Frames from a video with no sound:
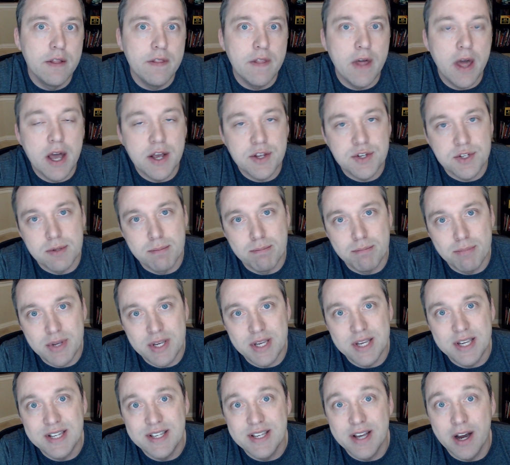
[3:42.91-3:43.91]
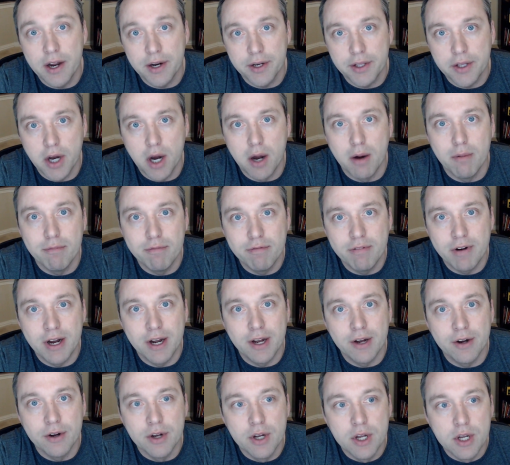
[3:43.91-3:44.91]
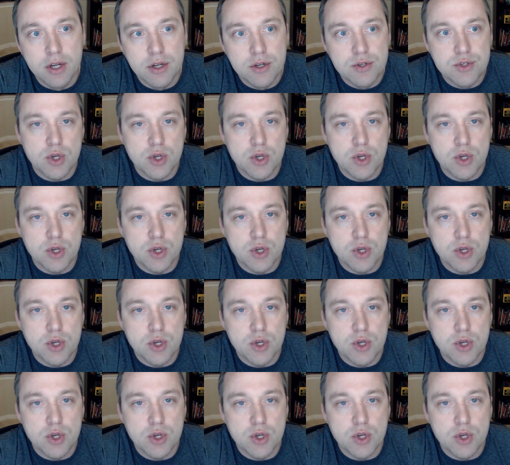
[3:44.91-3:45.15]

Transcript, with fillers: the smb.conf file.